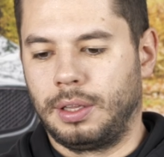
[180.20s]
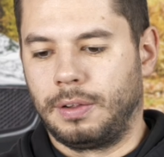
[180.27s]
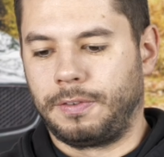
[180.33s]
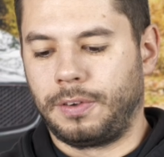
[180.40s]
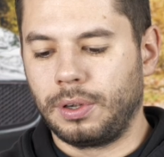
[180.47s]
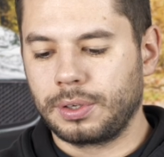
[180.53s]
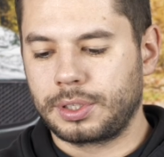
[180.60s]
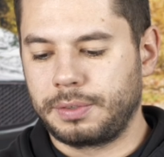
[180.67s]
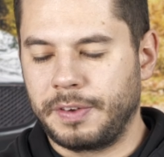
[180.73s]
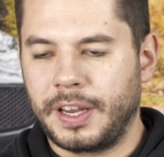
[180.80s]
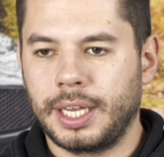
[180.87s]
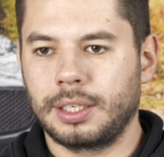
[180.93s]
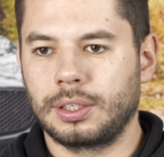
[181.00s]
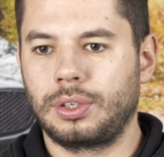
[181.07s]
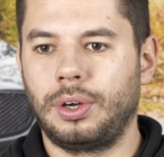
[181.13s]

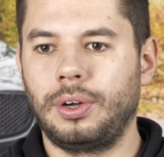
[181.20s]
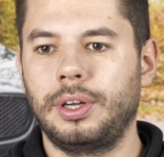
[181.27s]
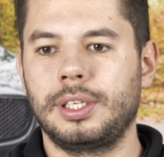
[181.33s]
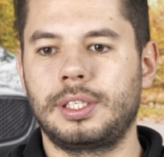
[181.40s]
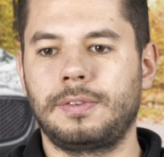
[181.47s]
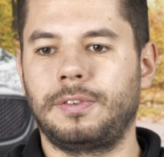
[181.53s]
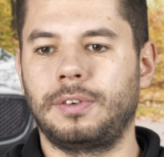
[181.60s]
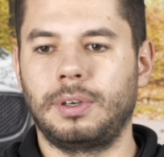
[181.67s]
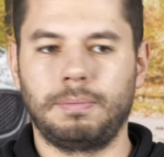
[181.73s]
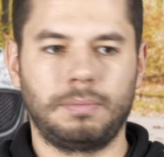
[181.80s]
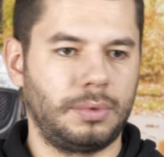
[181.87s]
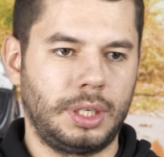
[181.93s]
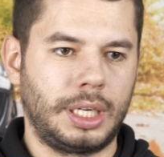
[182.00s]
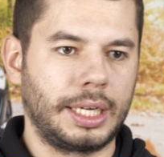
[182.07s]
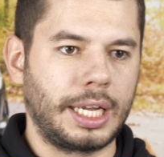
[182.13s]
Volkswagen coils
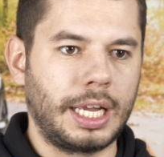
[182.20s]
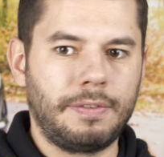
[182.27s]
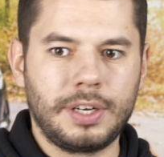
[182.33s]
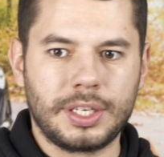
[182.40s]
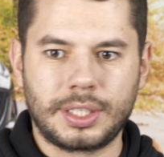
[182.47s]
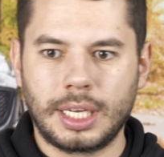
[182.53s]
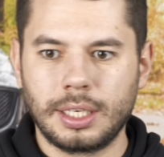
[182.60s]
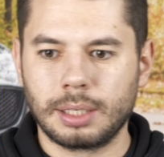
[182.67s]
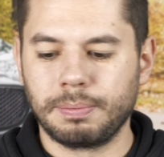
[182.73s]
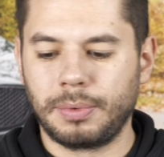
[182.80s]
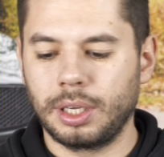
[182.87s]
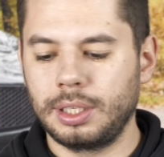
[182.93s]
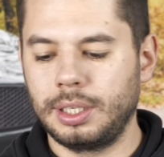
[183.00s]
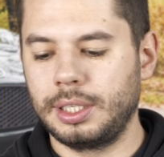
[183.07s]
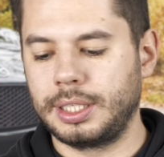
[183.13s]
from every standard
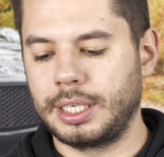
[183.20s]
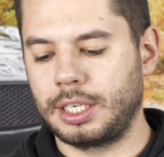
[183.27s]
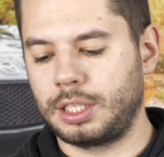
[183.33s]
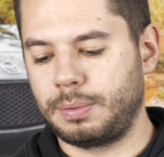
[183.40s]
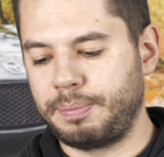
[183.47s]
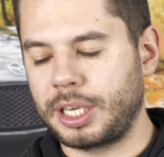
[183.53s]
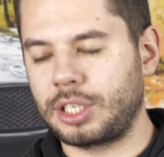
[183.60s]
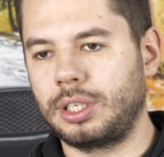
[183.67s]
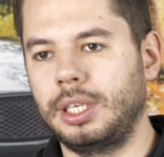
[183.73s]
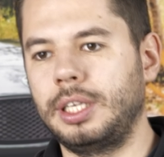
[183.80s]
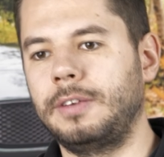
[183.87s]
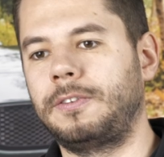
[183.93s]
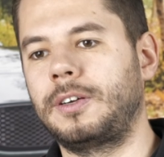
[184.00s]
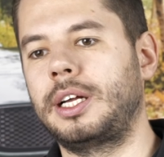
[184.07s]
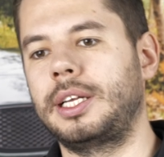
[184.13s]
model. They're
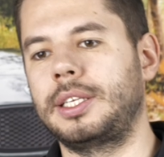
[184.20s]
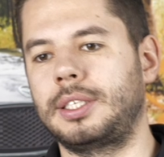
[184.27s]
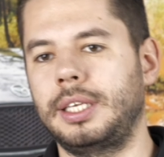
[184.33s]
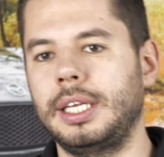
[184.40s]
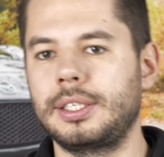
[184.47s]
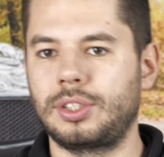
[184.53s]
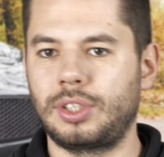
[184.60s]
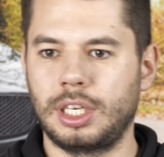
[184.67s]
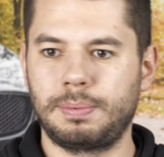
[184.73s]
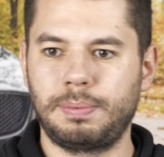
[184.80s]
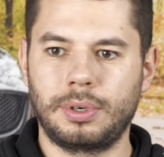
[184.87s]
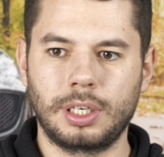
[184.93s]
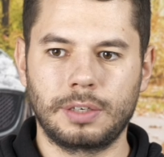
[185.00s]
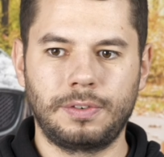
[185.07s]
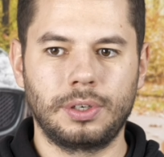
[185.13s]
specially as an exchange
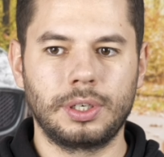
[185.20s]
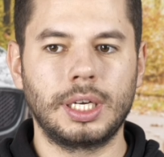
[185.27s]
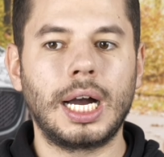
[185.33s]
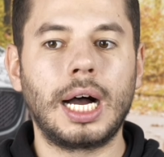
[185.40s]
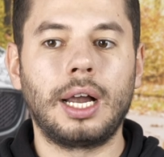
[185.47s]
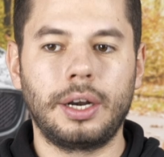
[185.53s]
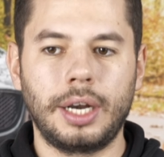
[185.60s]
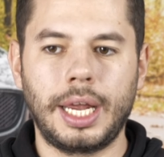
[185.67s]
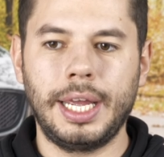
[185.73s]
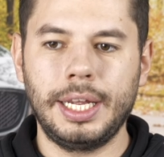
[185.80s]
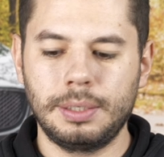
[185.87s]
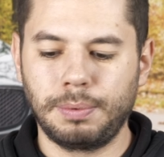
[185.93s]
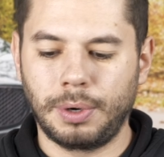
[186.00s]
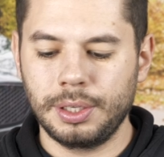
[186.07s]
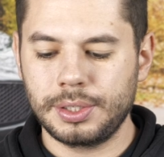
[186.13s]
product for the
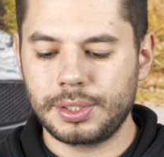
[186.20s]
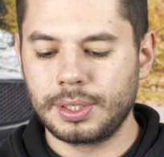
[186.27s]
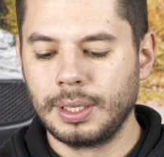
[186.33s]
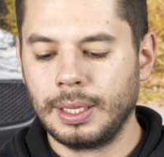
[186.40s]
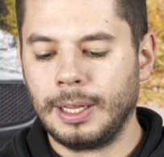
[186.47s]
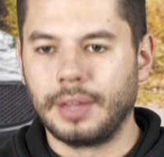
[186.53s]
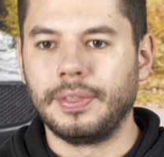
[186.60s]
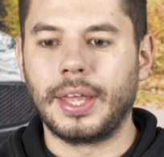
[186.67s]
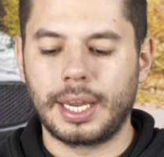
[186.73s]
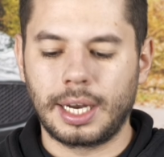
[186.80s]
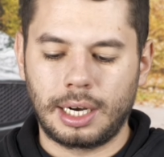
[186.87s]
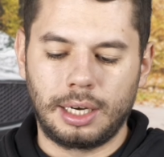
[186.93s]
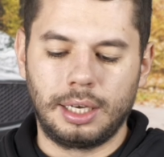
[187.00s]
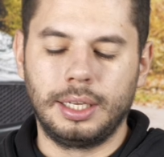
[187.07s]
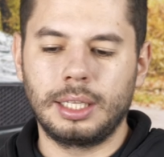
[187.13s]
R8 ones. They
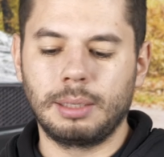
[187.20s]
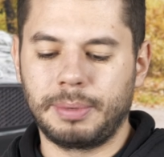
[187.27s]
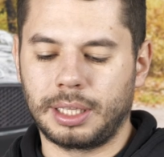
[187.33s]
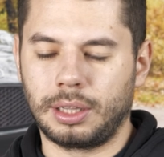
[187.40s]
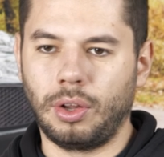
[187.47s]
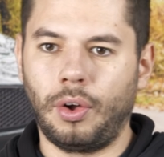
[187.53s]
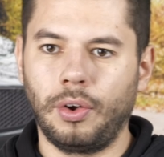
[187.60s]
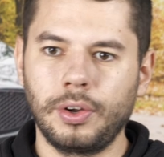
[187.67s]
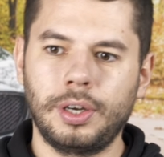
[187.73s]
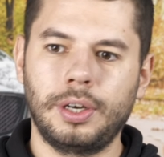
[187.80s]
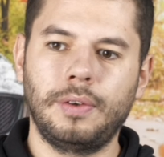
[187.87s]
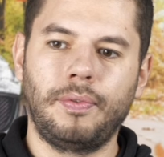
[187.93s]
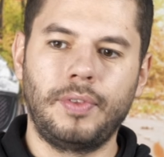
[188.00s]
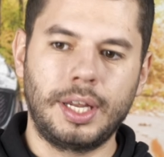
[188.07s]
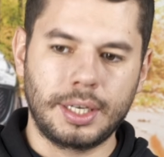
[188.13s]
are a little bit
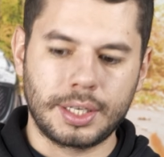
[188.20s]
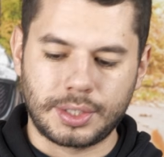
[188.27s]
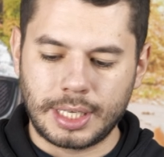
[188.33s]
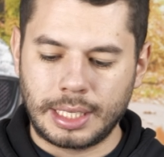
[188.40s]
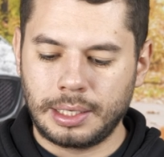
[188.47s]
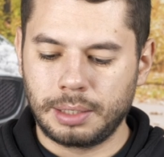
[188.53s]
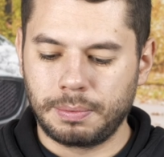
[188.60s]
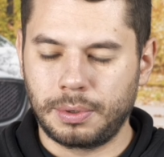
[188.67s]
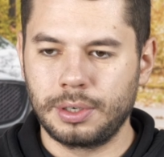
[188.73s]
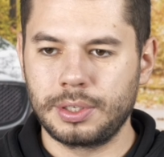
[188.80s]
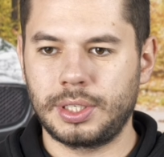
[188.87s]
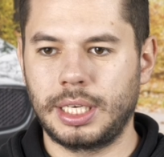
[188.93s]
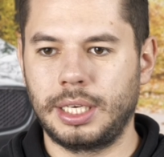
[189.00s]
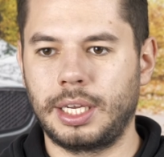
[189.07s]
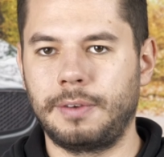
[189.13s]
longer than the standard
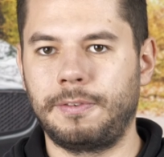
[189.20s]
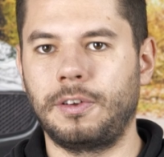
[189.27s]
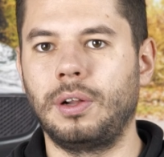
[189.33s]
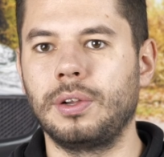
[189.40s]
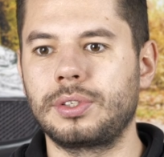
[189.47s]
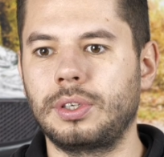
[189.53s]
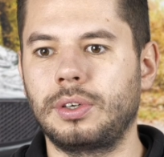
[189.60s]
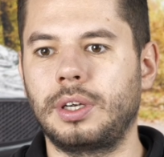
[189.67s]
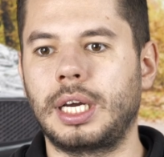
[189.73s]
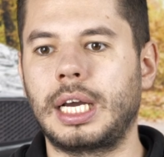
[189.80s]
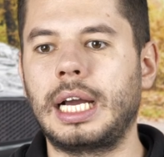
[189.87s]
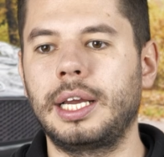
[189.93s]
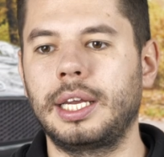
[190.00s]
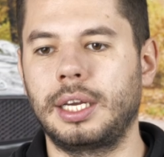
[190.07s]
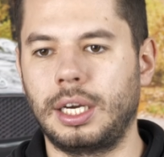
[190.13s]
ones and have also a
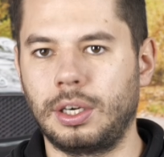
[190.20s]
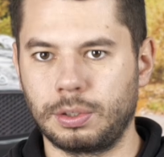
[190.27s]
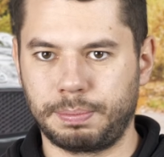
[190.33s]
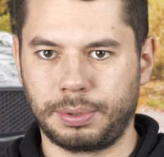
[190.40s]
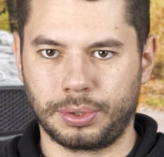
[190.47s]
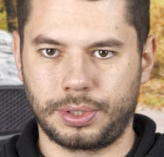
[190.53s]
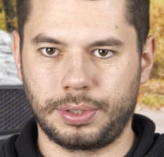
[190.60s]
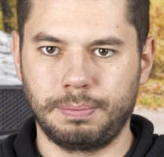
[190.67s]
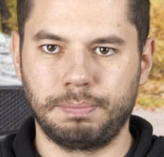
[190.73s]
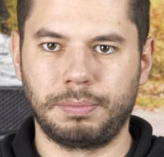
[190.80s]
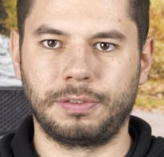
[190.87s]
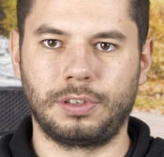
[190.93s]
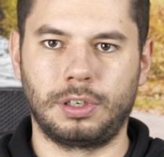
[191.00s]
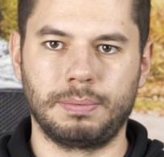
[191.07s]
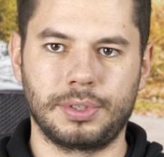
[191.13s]
higher output
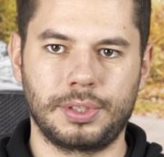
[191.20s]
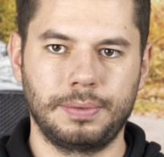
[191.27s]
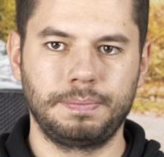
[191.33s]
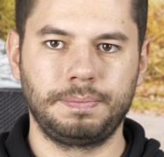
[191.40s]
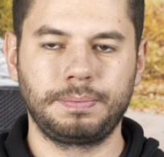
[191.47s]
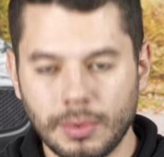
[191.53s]
performance.